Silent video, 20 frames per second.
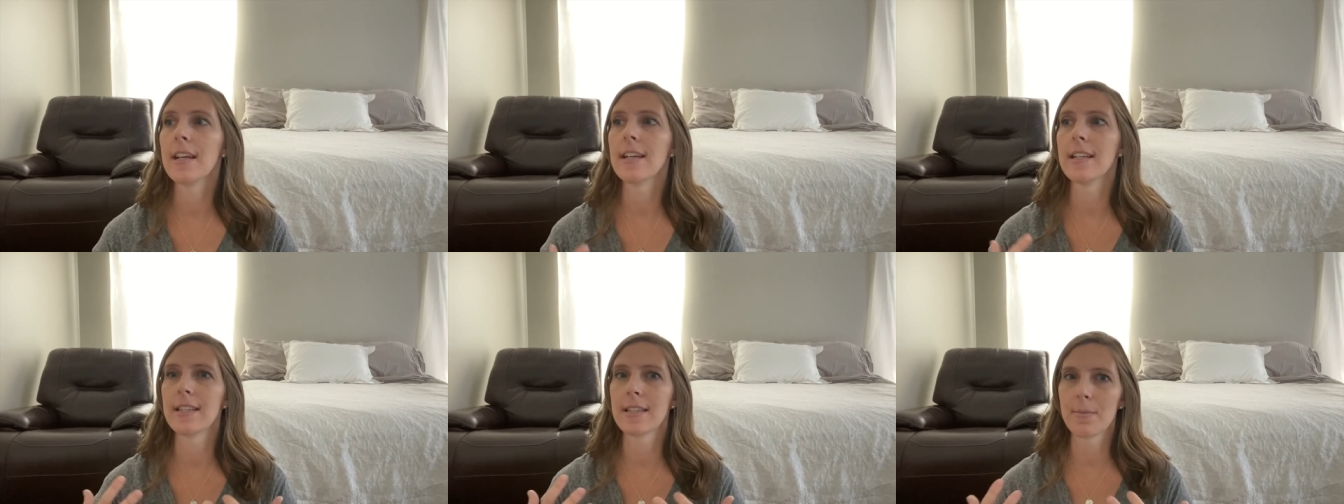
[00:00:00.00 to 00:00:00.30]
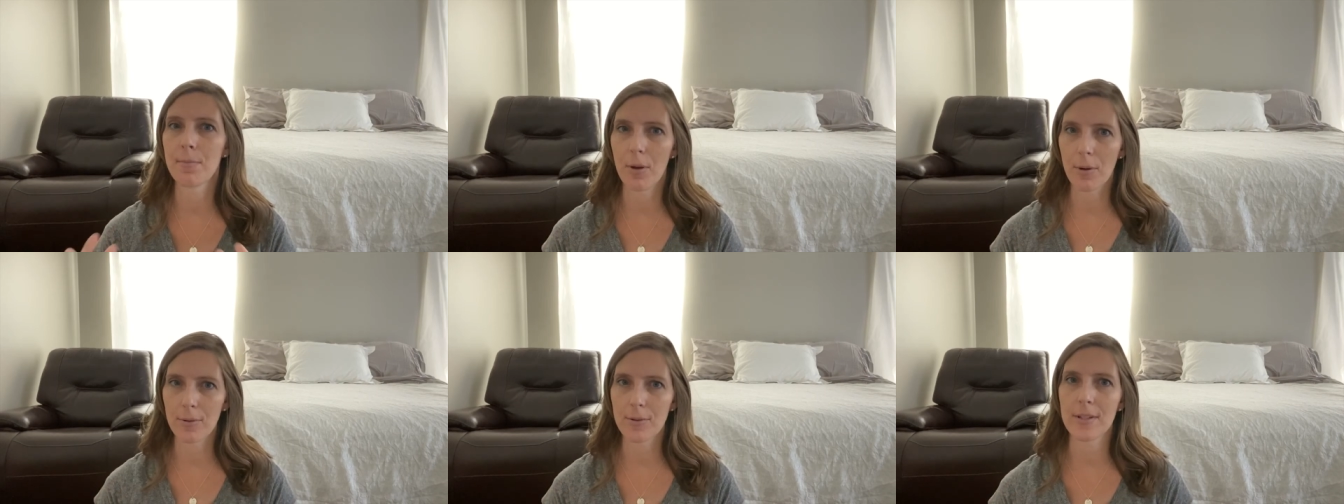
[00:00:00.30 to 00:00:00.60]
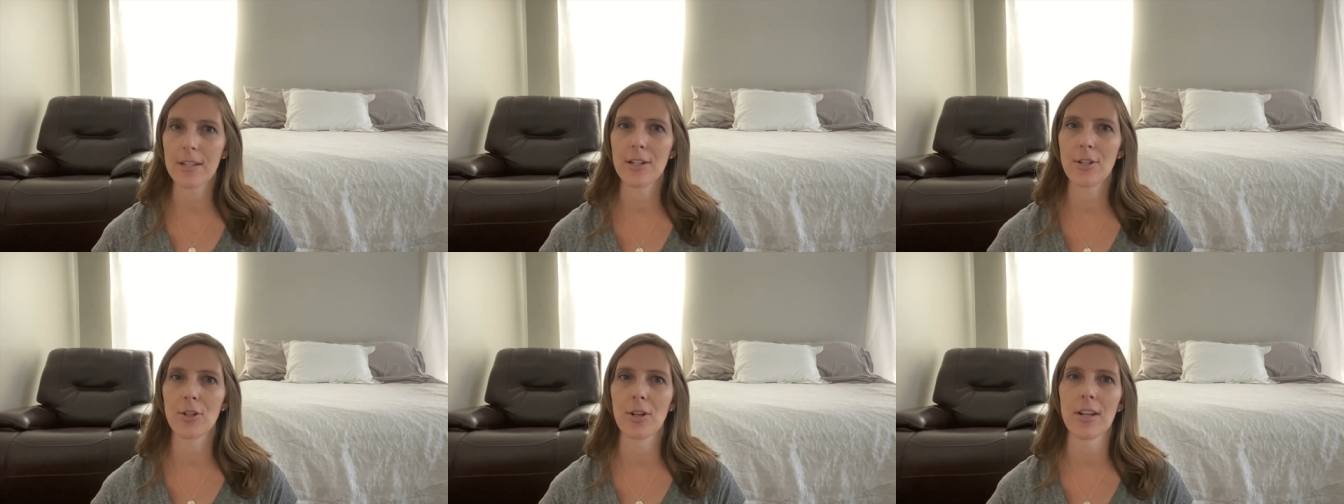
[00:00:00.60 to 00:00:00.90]
it's
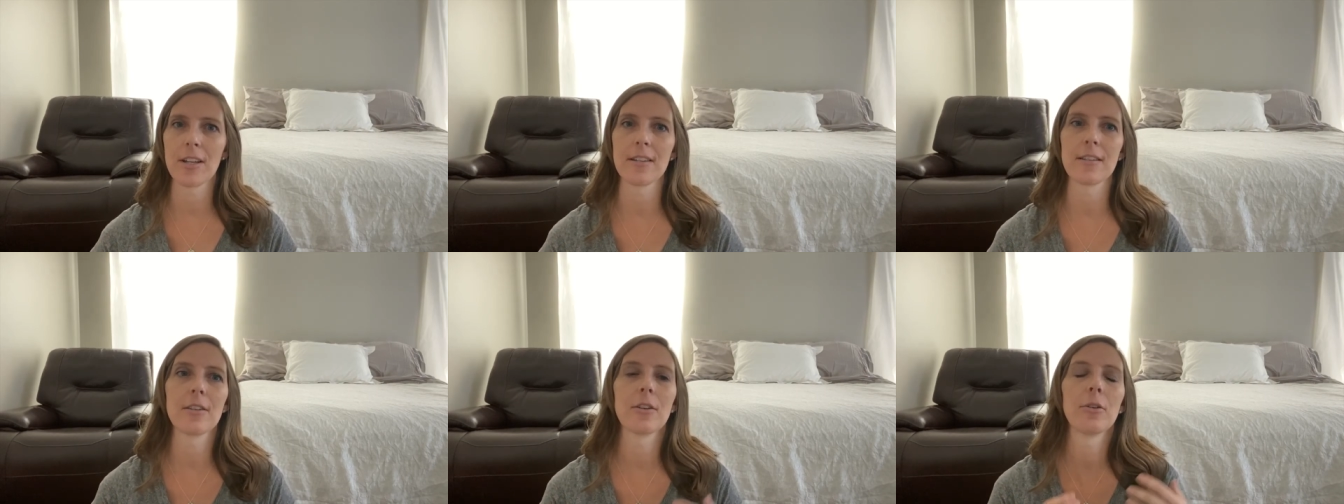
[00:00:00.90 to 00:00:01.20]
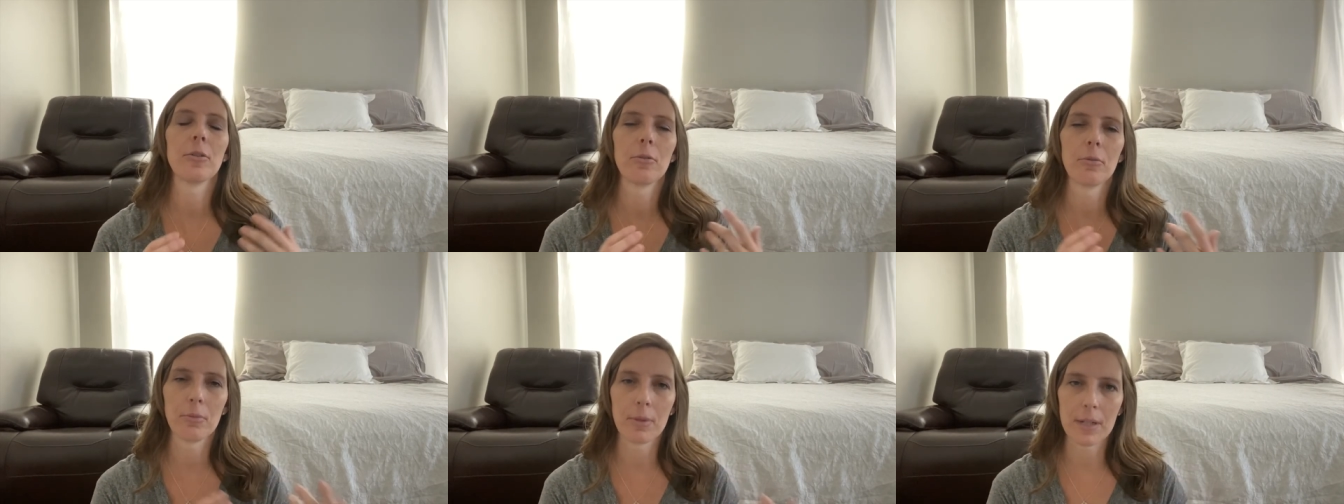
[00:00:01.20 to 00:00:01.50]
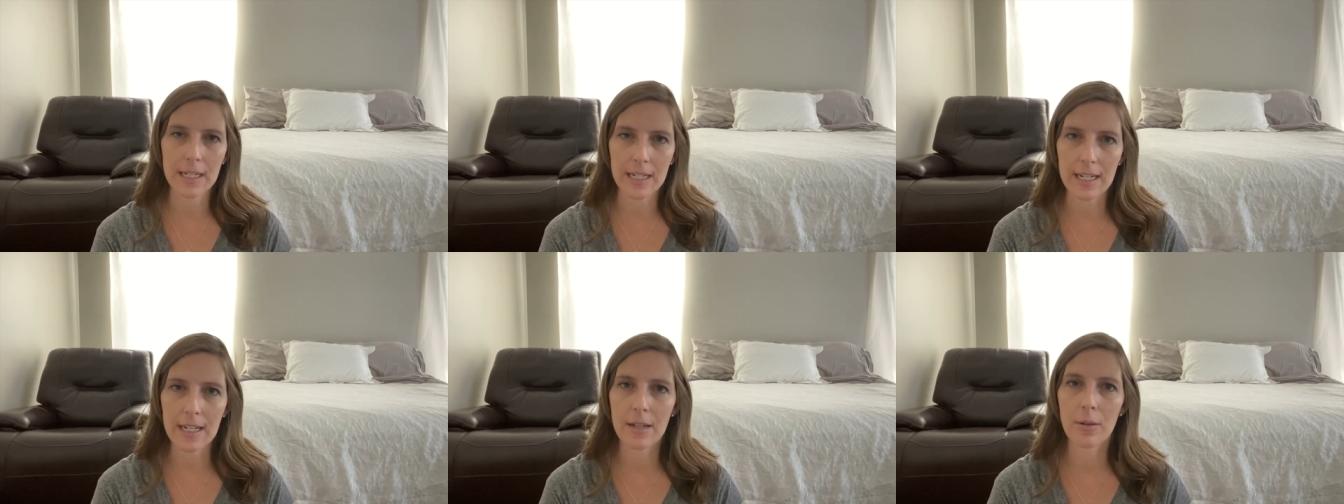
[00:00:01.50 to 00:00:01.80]
mostly just
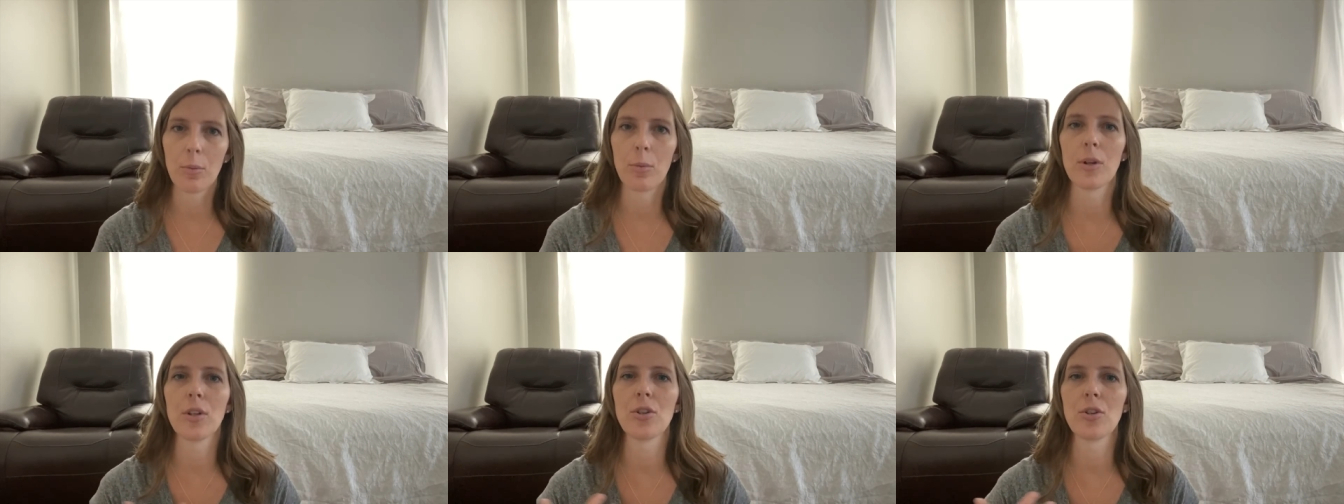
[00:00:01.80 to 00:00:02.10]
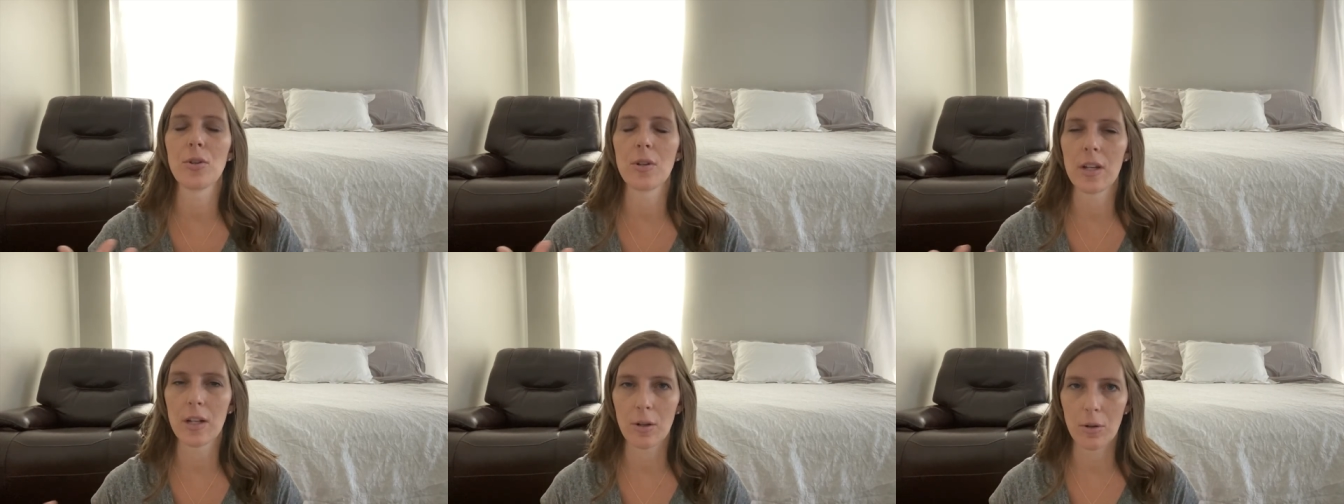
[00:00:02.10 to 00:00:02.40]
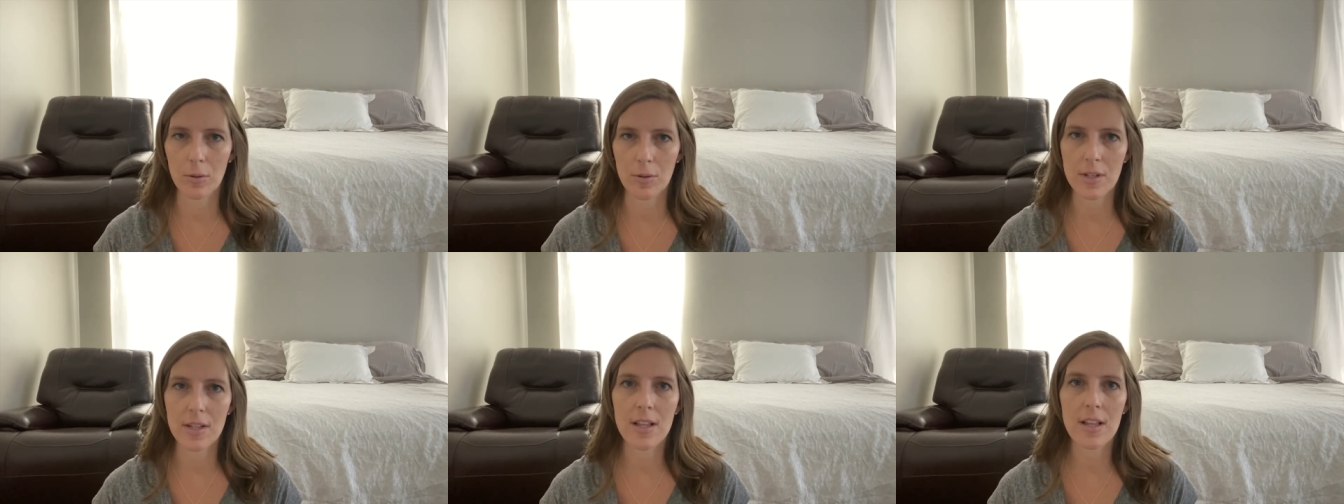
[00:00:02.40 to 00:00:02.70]
reading, which you can
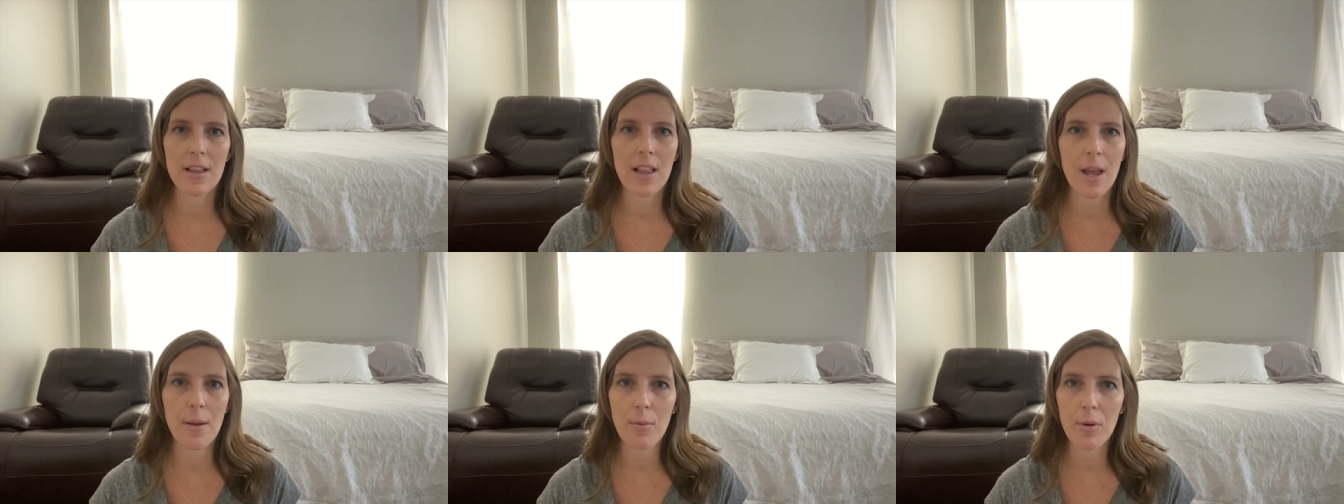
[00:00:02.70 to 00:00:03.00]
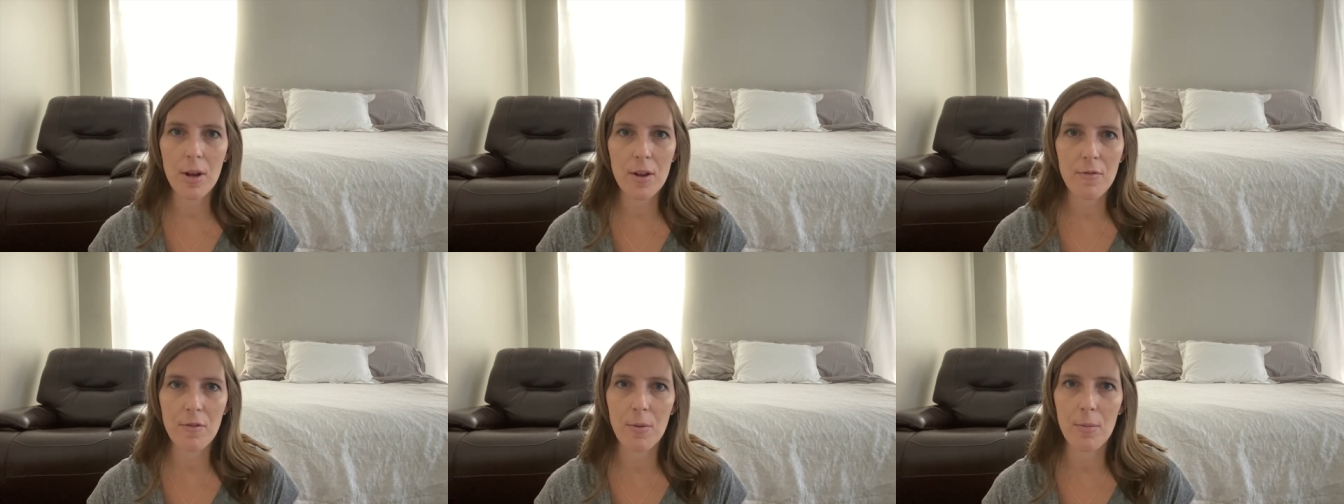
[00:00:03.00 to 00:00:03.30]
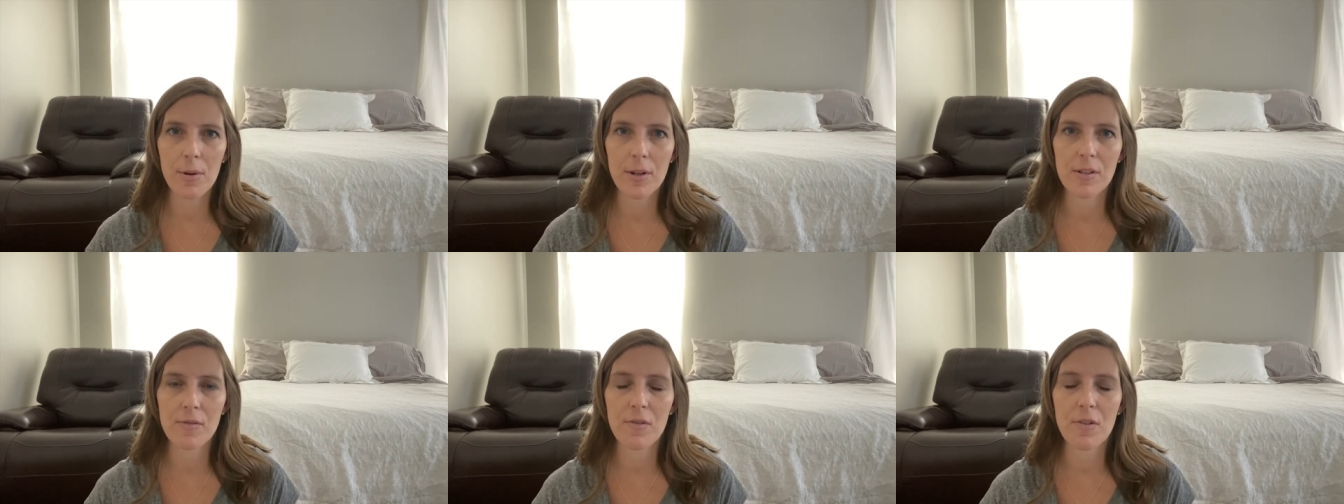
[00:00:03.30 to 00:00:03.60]
go to the library for
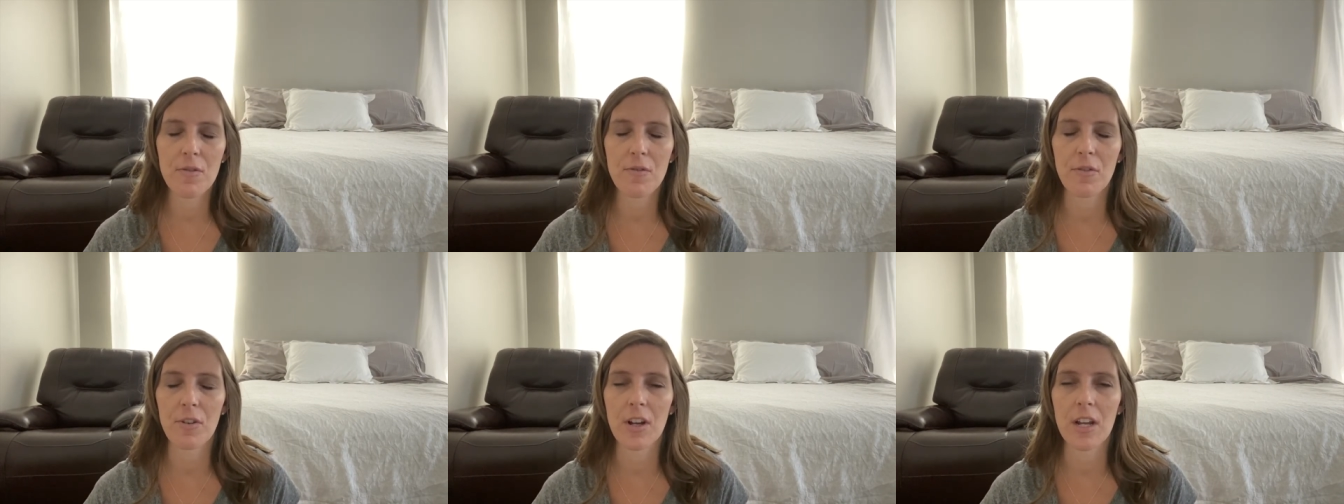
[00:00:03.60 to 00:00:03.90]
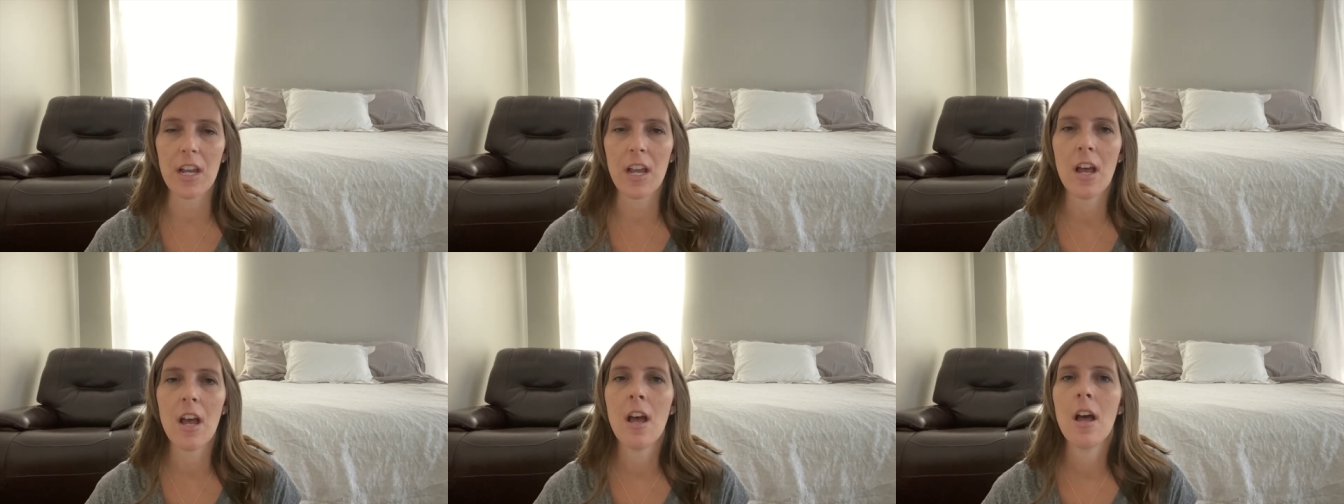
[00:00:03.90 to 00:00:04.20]
books for free,